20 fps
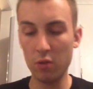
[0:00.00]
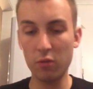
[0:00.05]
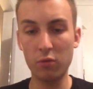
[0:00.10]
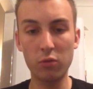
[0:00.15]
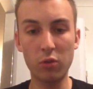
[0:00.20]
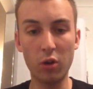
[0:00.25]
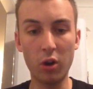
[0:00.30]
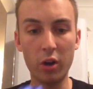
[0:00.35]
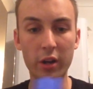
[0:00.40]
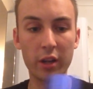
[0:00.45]

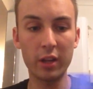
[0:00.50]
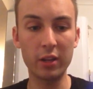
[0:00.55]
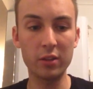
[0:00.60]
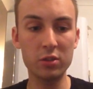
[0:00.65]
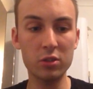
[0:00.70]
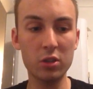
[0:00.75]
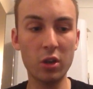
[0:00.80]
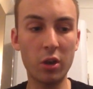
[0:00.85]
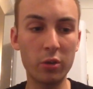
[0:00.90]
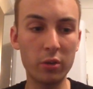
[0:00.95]
Right then,
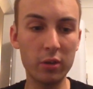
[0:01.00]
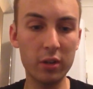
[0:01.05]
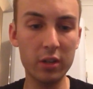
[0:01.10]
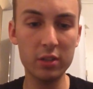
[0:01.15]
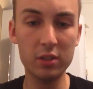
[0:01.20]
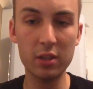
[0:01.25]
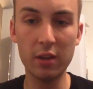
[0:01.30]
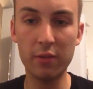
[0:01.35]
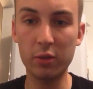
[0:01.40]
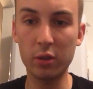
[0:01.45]
so
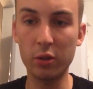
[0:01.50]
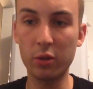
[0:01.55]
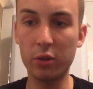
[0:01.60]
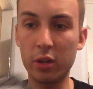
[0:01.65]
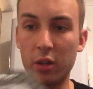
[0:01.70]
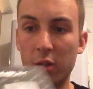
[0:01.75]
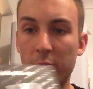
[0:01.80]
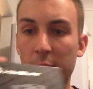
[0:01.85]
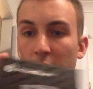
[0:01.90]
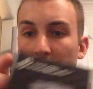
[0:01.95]
let's have a look
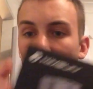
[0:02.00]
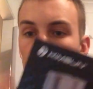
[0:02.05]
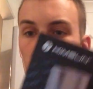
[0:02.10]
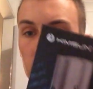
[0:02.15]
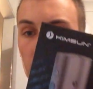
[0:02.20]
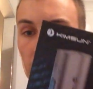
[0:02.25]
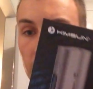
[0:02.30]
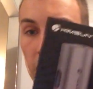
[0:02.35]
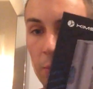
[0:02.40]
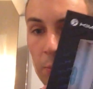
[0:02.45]
in the box. So
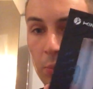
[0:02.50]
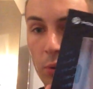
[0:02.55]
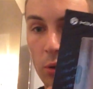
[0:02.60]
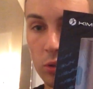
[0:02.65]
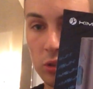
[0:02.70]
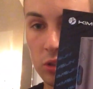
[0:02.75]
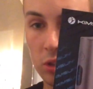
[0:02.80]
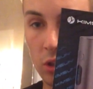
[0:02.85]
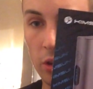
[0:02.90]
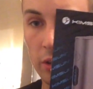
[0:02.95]
you get the
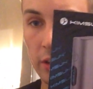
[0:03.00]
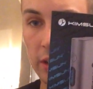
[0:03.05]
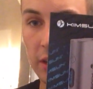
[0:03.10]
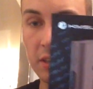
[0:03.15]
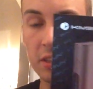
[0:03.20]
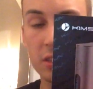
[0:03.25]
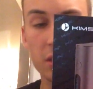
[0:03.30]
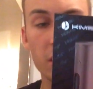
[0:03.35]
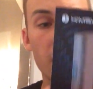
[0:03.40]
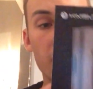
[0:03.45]
box like
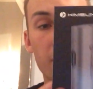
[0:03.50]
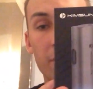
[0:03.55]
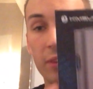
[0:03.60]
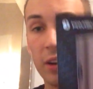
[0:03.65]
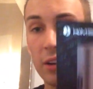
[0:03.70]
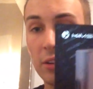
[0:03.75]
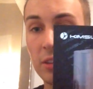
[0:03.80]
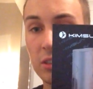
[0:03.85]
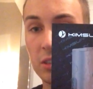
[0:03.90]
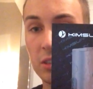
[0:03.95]
this, very